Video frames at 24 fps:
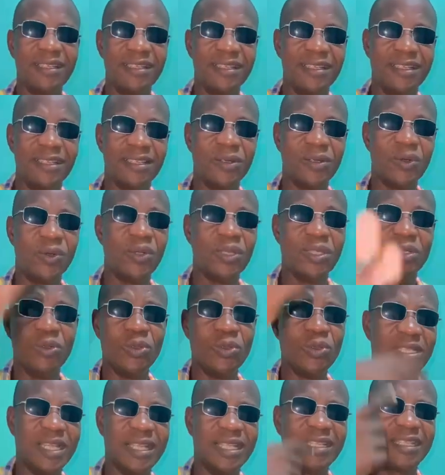He only
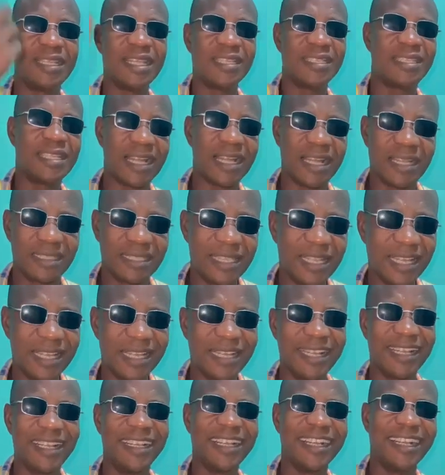knows the intestines
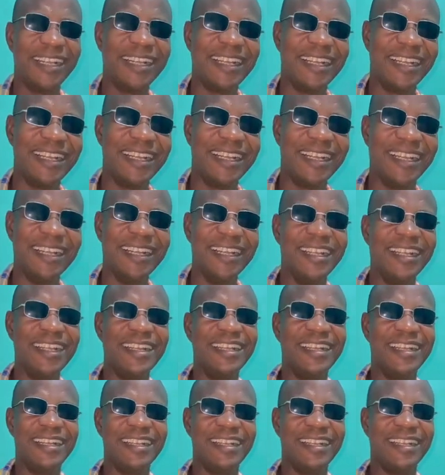
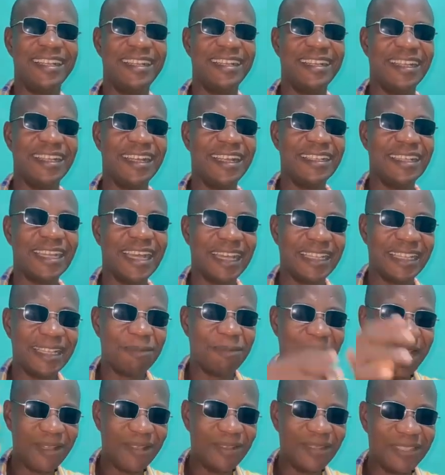and the other
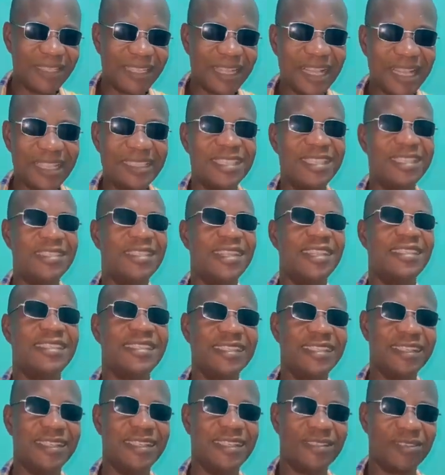biological systems
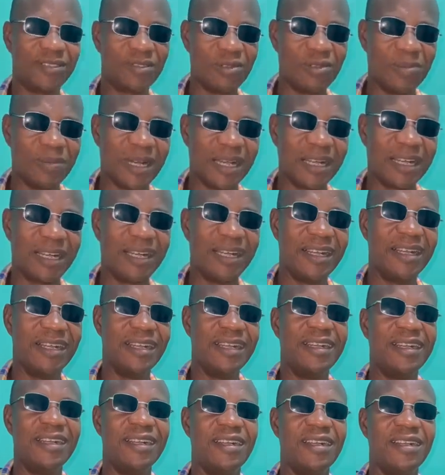in the stomach.
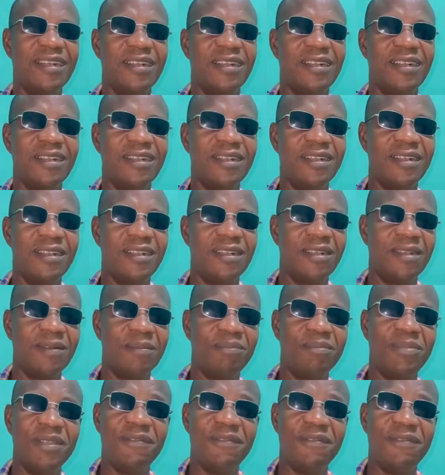Be